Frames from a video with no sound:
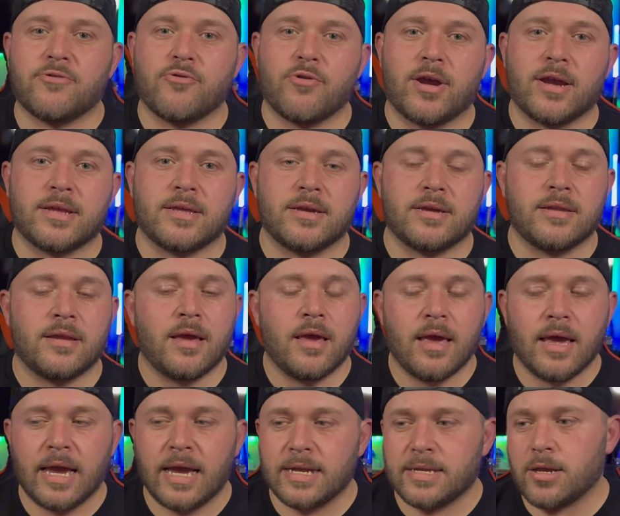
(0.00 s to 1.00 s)
directed.
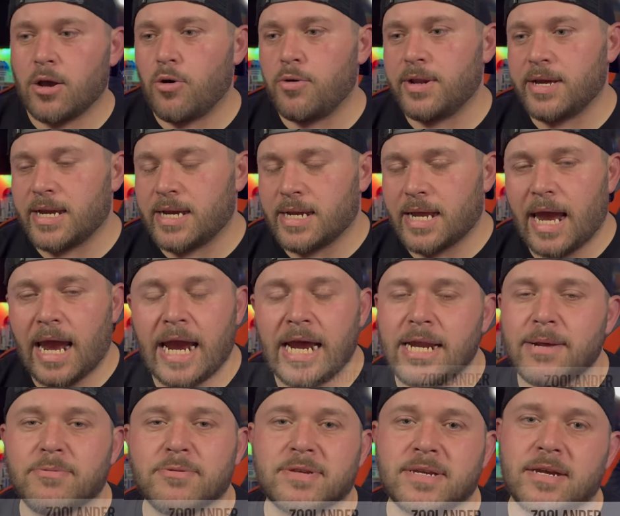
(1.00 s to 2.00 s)
It's holding an
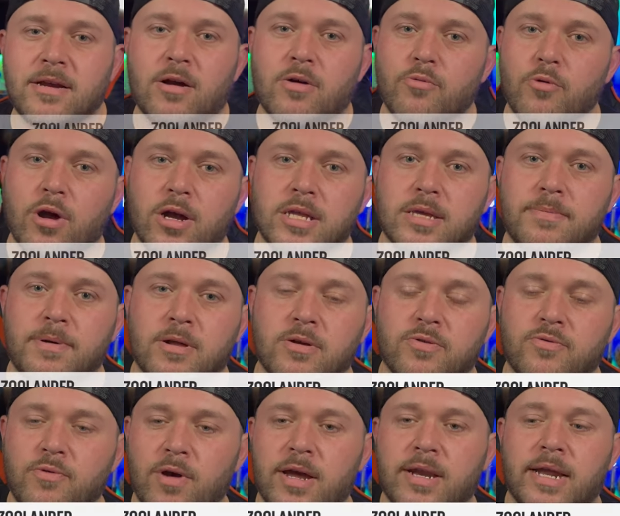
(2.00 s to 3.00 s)
80% on Rotten
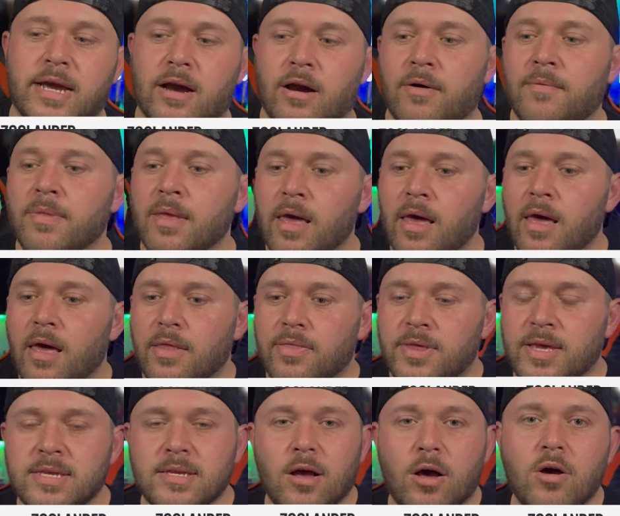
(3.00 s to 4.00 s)
Tomatoes right now.
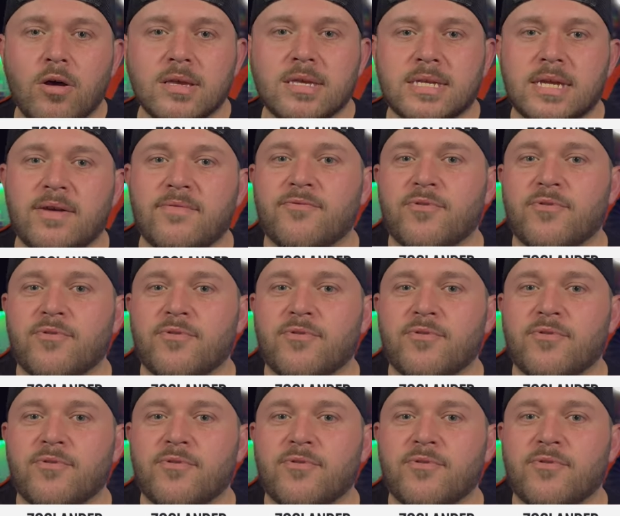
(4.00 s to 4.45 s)
This all stemmed